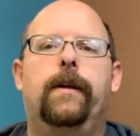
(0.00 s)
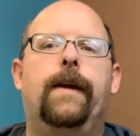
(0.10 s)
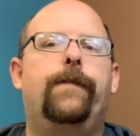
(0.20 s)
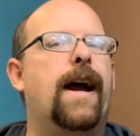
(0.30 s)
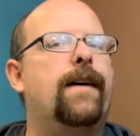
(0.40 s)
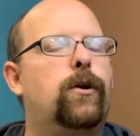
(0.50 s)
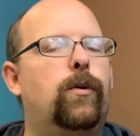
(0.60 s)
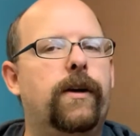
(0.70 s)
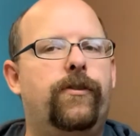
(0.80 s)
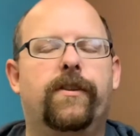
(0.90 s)
If you have
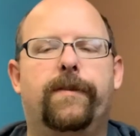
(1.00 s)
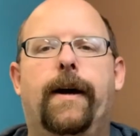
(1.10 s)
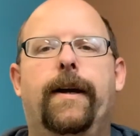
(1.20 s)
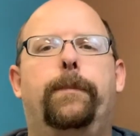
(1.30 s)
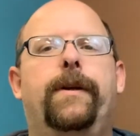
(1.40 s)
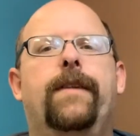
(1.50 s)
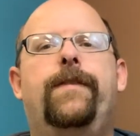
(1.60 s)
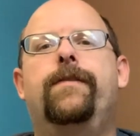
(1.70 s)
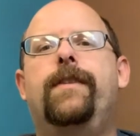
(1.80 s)
questions about helping, if you've